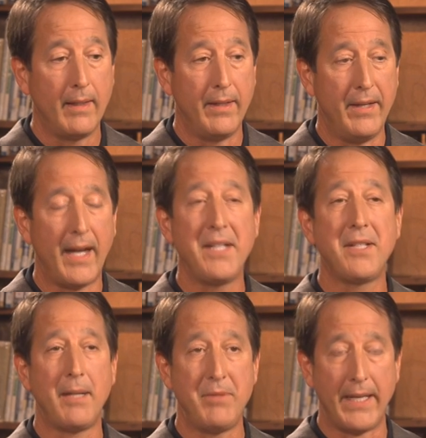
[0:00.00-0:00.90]
9
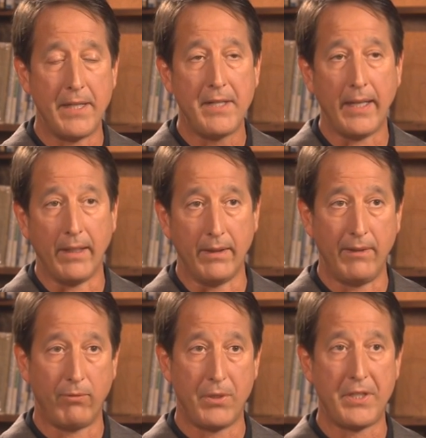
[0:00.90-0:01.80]
times out of 10,
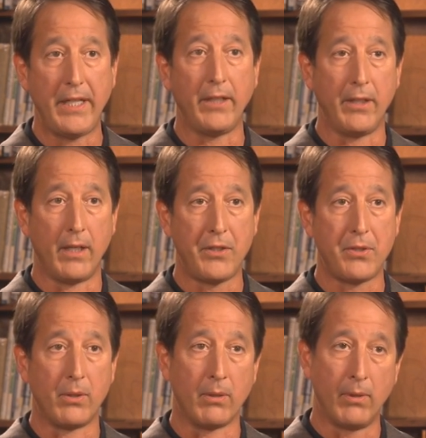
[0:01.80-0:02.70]
if we're seeing a
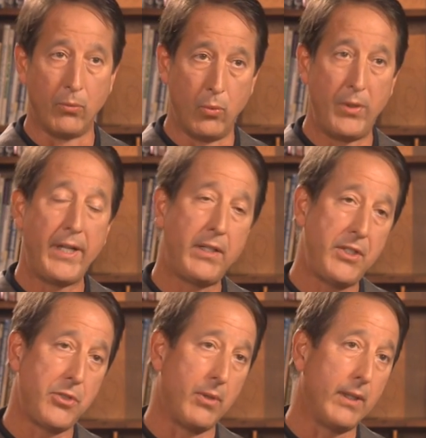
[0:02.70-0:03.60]
youngster really
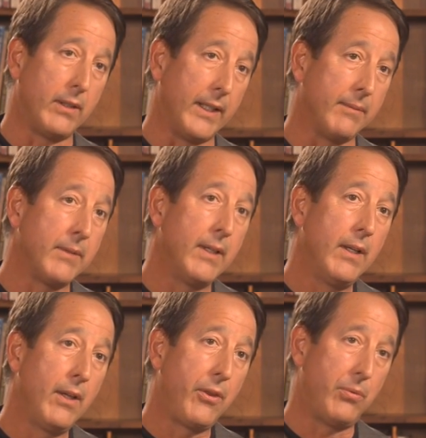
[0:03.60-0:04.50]
struggling
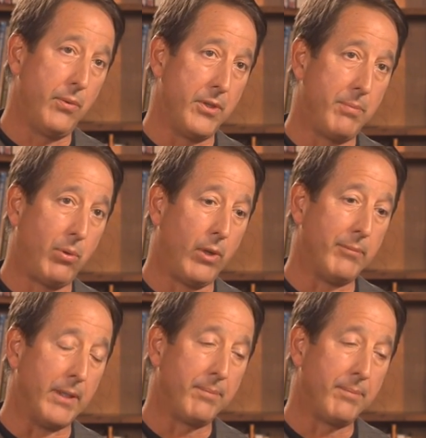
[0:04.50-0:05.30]
through the deployment,